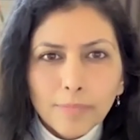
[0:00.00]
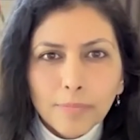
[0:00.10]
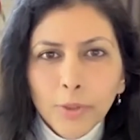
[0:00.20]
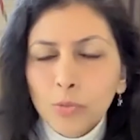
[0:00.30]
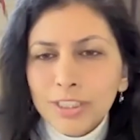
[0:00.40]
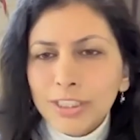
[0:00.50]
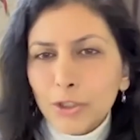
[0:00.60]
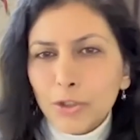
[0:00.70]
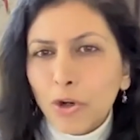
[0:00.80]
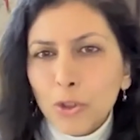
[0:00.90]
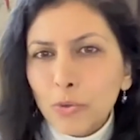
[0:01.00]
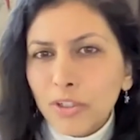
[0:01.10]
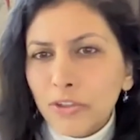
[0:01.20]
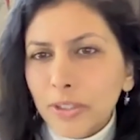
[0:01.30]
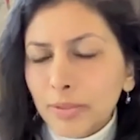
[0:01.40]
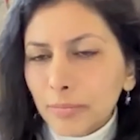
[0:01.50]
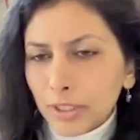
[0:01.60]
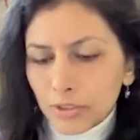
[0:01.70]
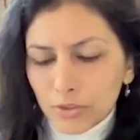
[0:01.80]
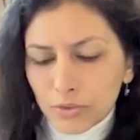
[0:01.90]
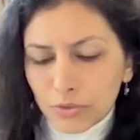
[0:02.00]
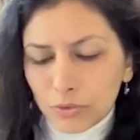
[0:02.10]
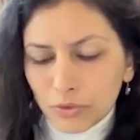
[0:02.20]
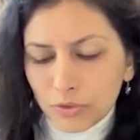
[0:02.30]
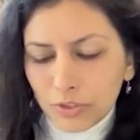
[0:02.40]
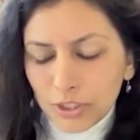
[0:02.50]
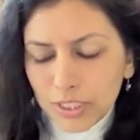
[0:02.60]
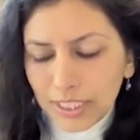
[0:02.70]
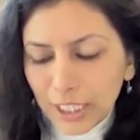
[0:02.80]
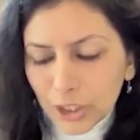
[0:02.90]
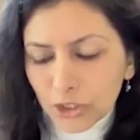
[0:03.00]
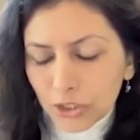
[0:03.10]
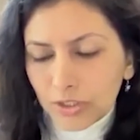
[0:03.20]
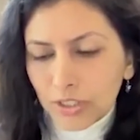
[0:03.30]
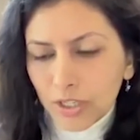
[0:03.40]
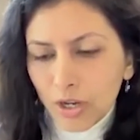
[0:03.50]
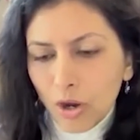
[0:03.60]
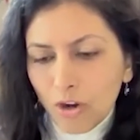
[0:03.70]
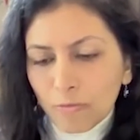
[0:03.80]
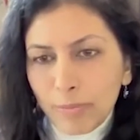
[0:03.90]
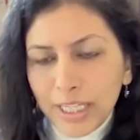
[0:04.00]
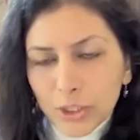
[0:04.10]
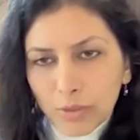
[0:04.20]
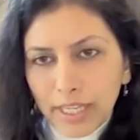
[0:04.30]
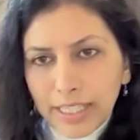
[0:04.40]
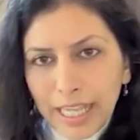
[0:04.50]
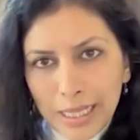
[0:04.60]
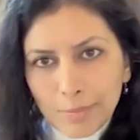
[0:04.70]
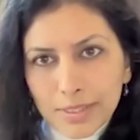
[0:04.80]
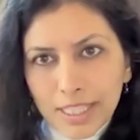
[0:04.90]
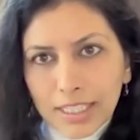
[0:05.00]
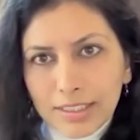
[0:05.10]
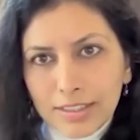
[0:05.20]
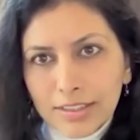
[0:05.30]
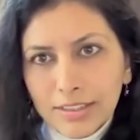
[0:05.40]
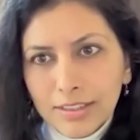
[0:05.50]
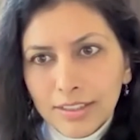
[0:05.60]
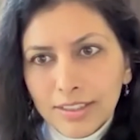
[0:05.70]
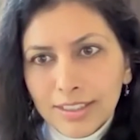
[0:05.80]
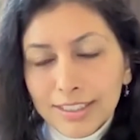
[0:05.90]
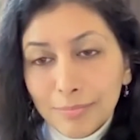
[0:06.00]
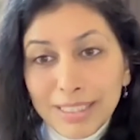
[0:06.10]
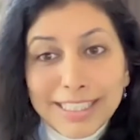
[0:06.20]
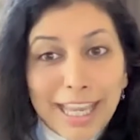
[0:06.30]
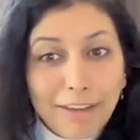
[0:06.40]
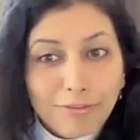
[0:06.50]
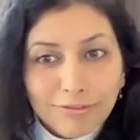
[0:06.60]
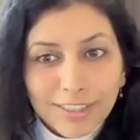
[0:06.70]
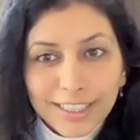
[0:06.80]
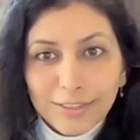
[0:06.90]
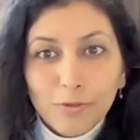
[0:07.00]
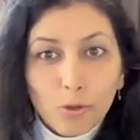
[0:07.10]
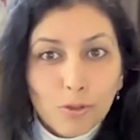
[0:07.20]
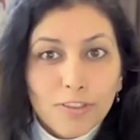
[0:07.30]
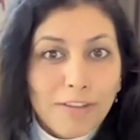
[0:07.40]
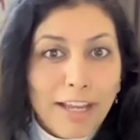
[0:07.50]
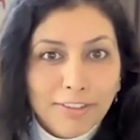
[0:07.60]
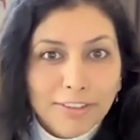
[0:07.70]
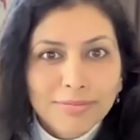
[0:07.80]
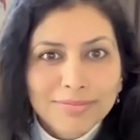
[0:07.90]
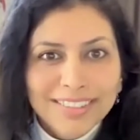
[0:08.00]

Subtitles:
Humans are drawn to agreement because this connection of being together helps us be safe. It's a force of survival.